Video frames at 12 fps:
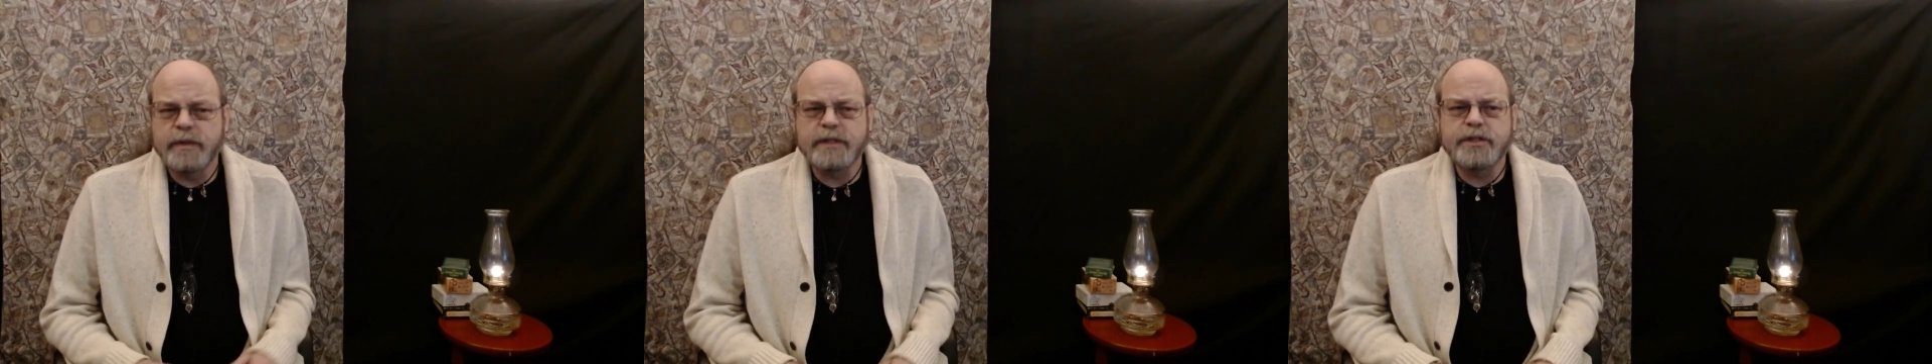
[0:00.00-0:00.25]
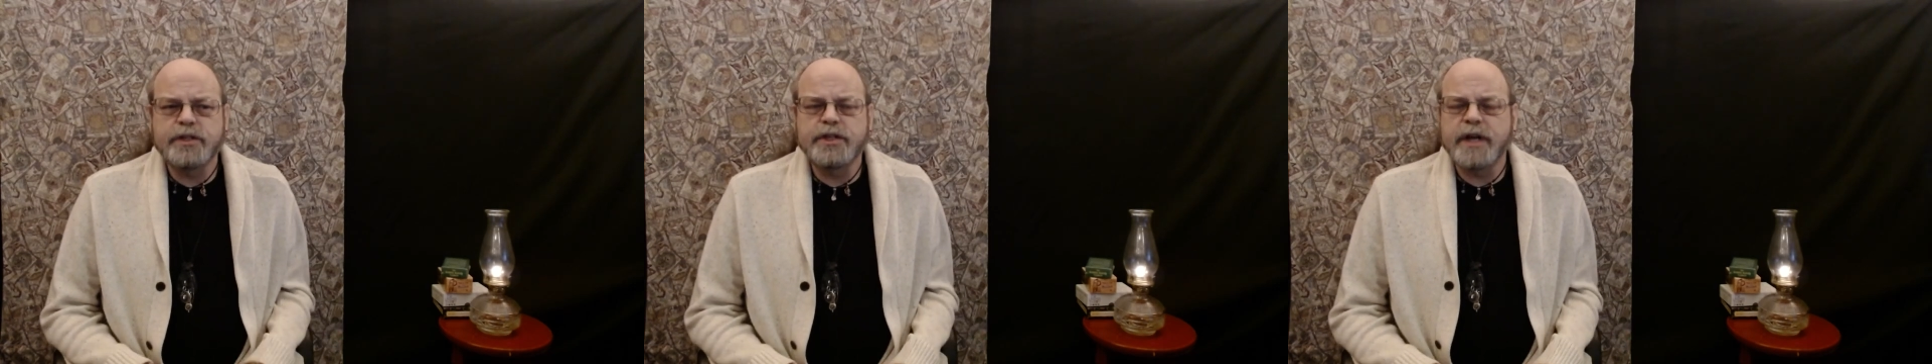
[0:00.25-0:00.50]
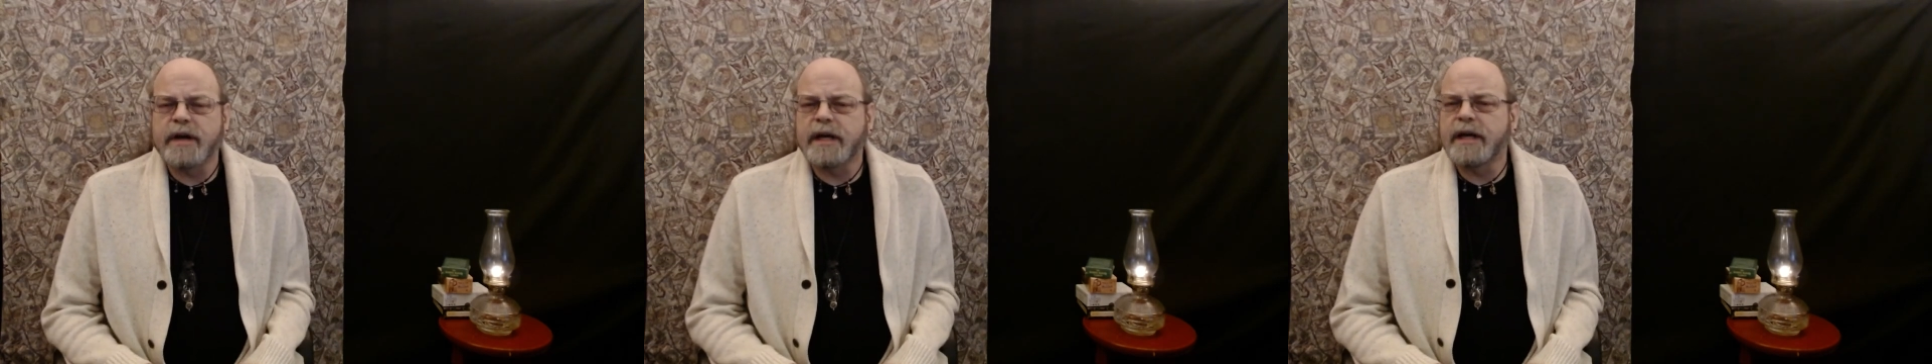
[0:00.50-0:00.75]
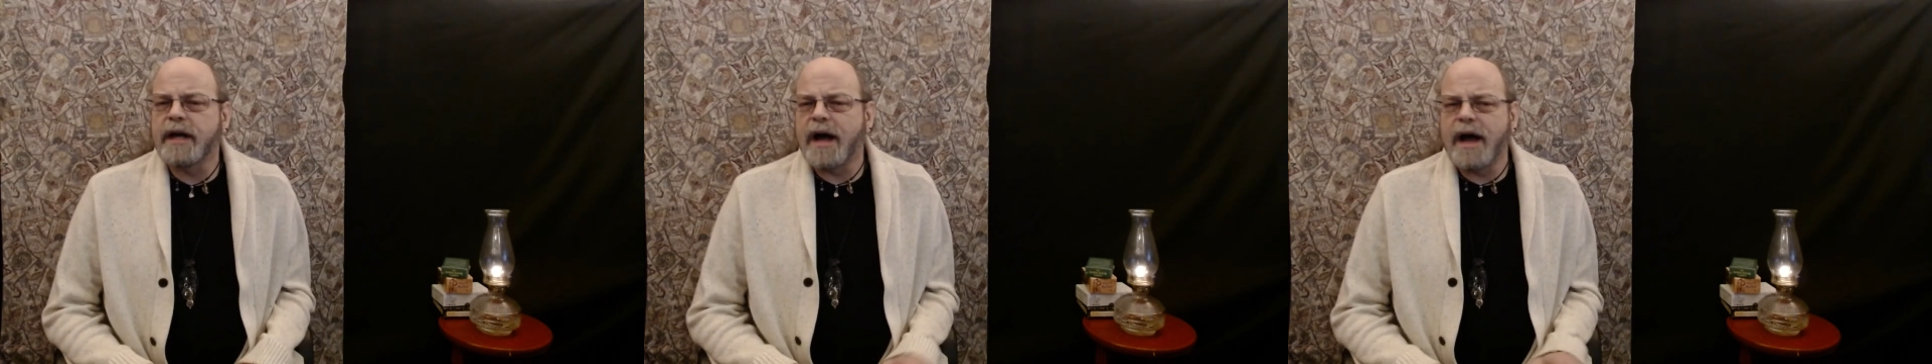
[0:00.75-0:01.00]
which share a
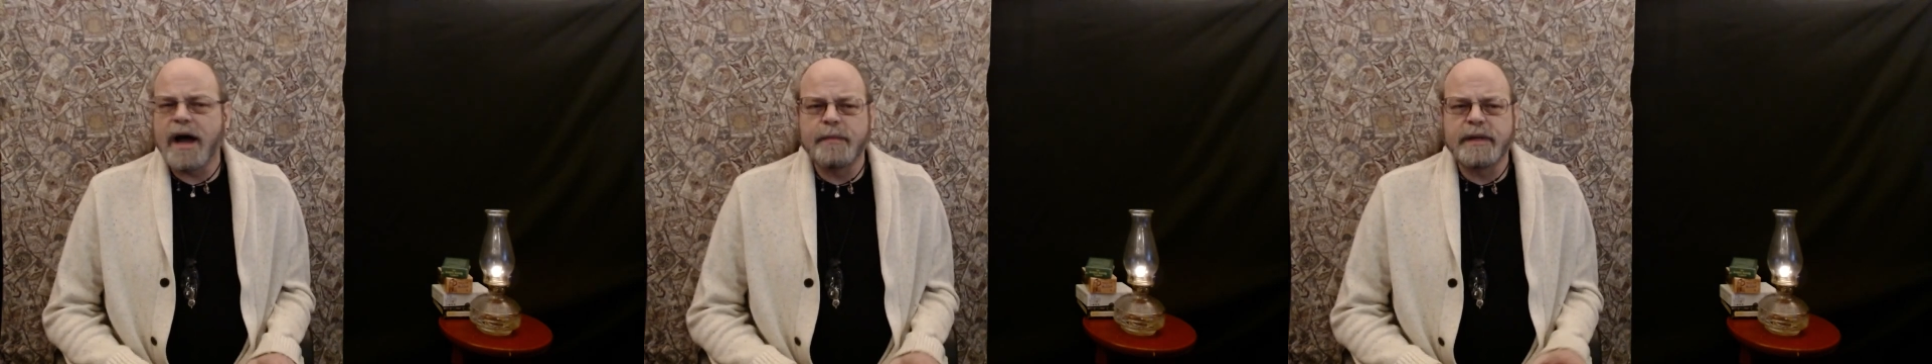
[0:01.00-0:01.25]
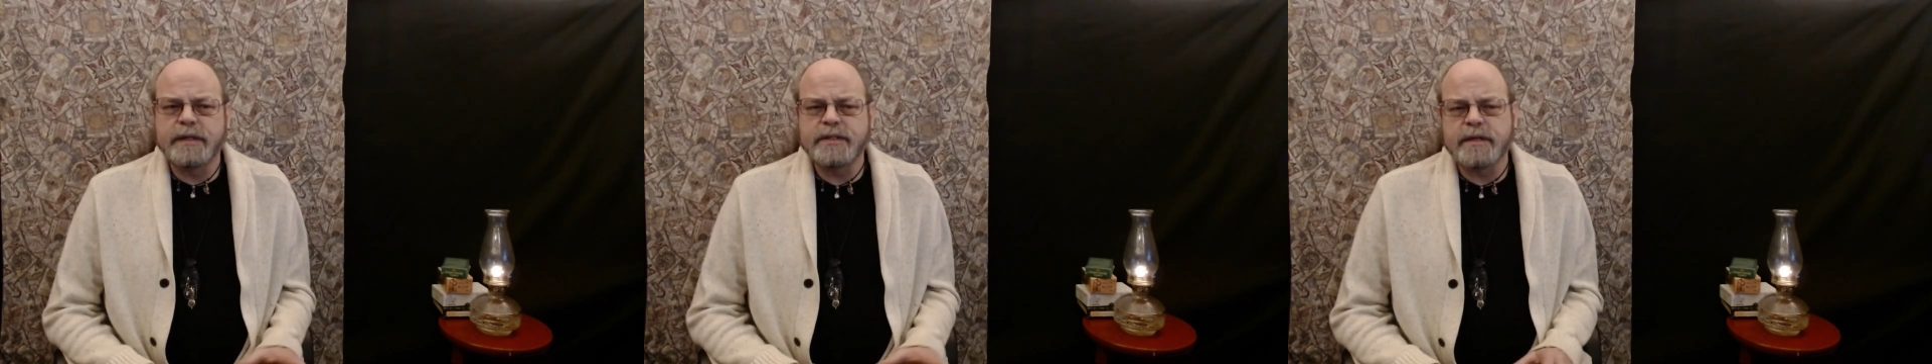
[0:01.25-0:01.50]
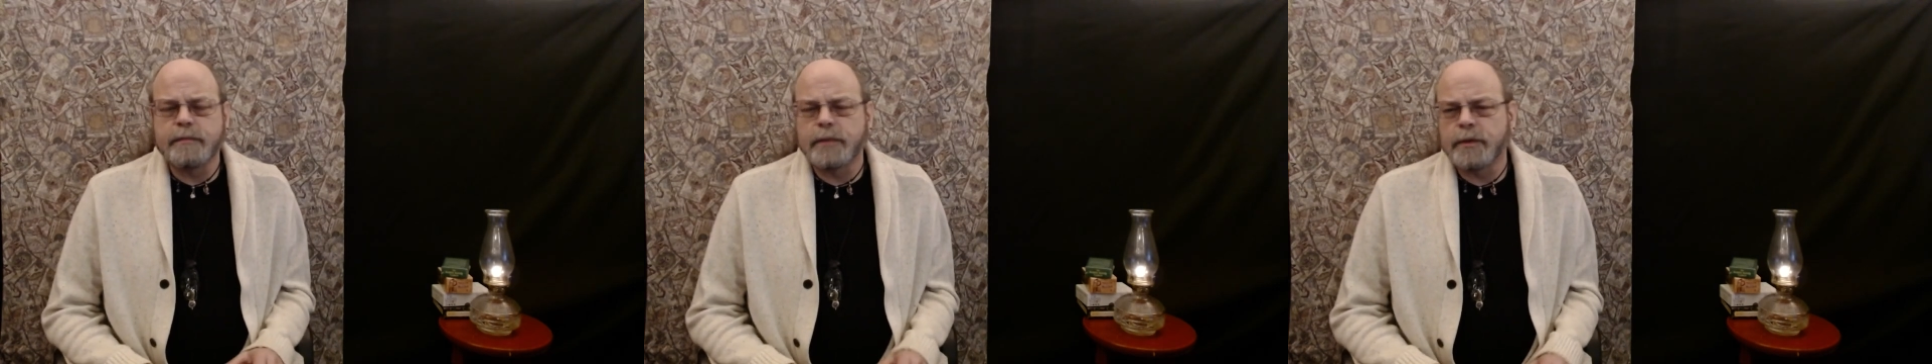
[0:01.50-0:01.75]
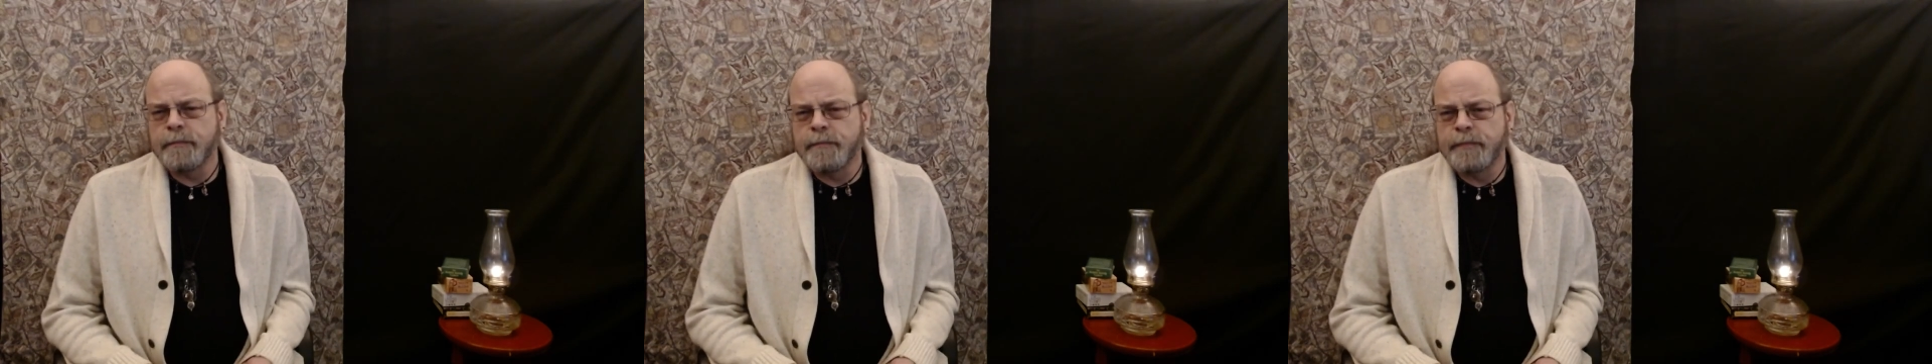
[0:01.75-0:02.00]
common symbol.